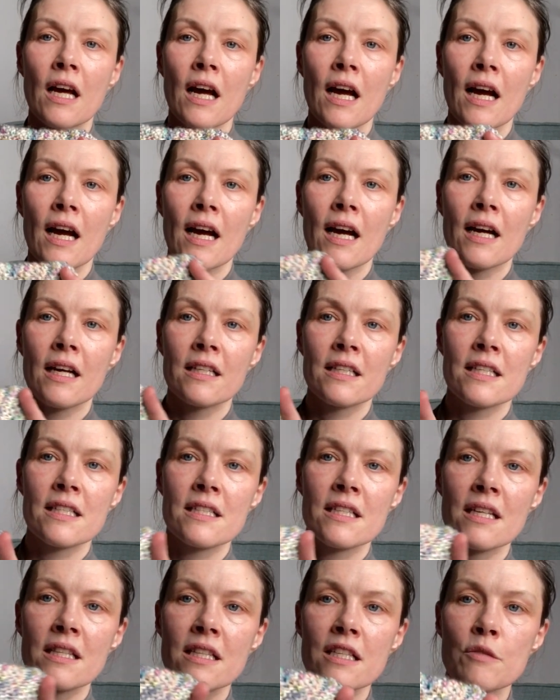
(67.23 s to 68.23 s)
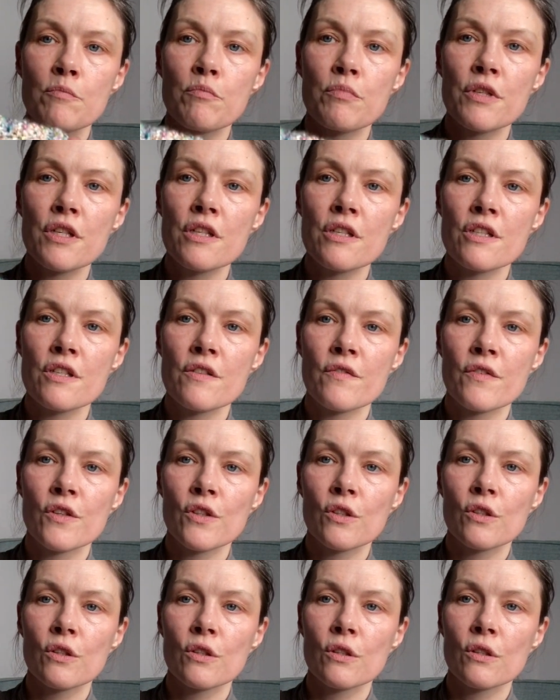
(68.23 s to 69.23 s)
and it's in this
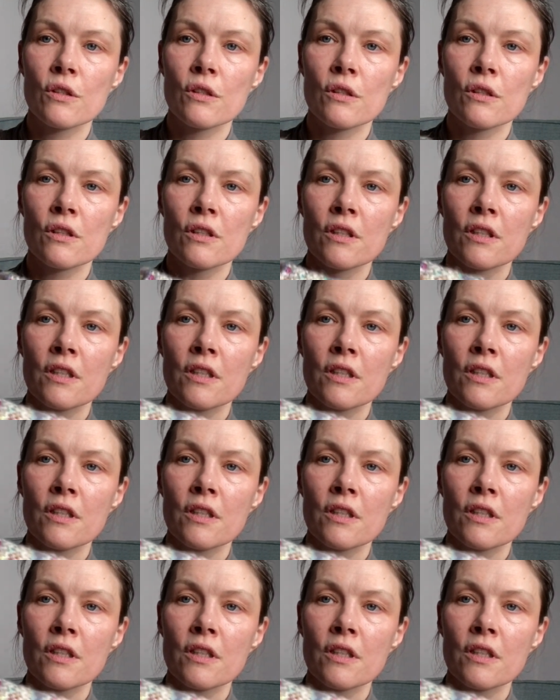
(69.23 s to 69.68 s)
beautiful